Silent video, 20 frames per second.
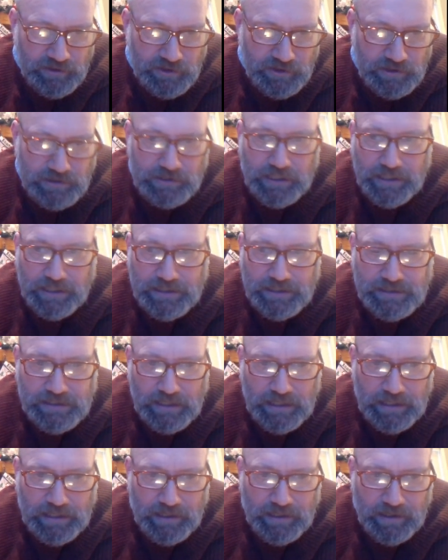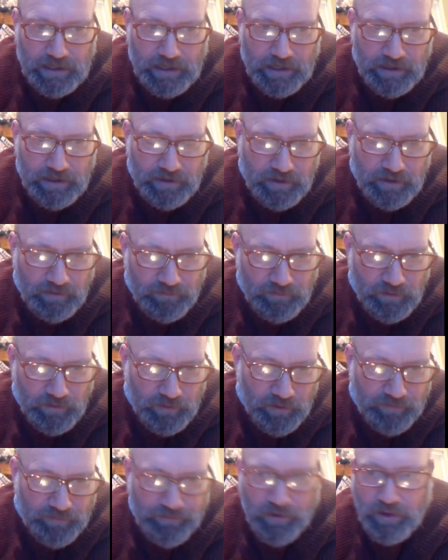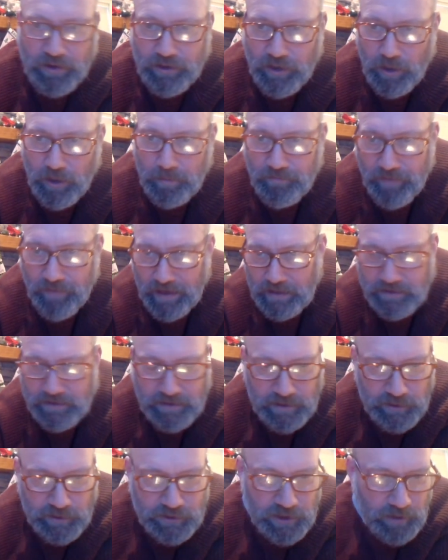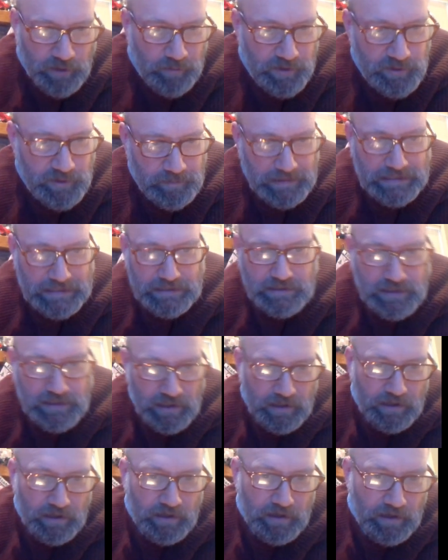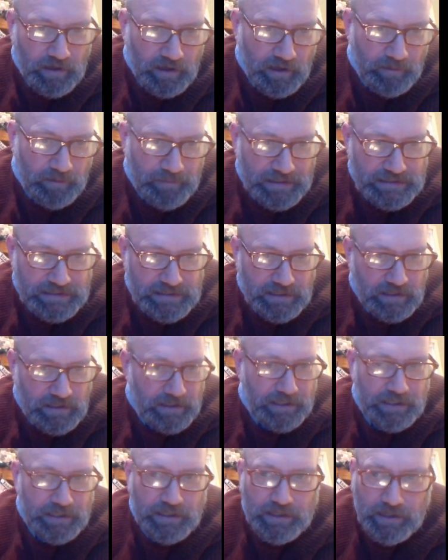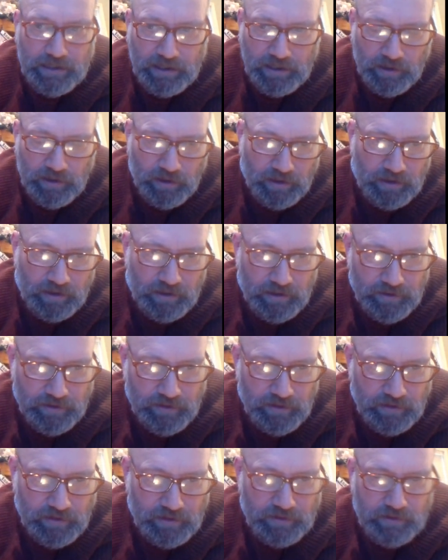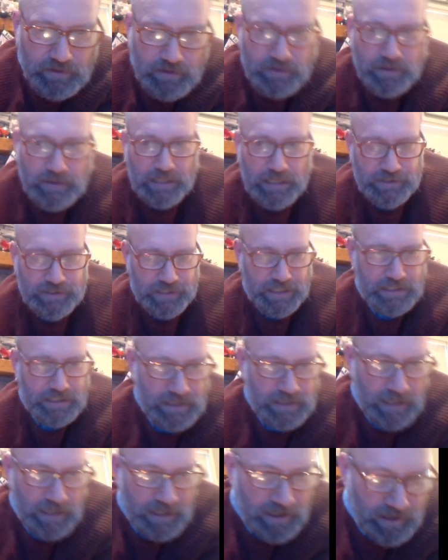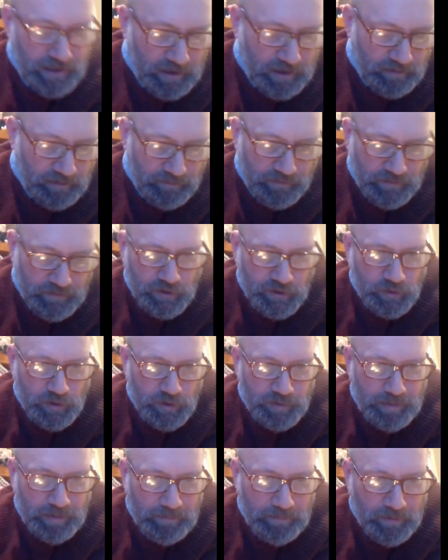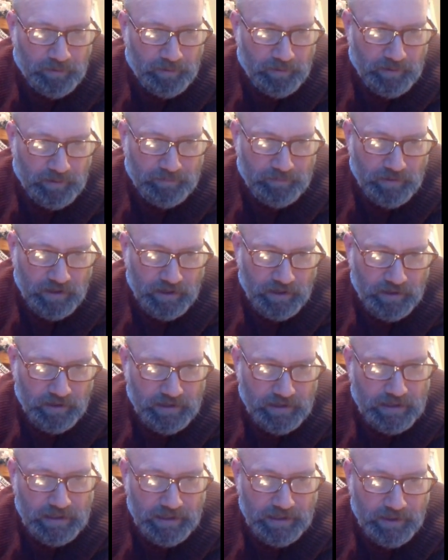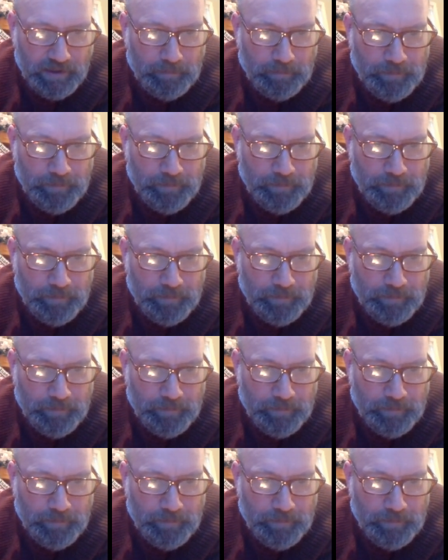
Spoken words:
genocide, and the term final solution, which means basically a genocide of the Jewish people, killing them,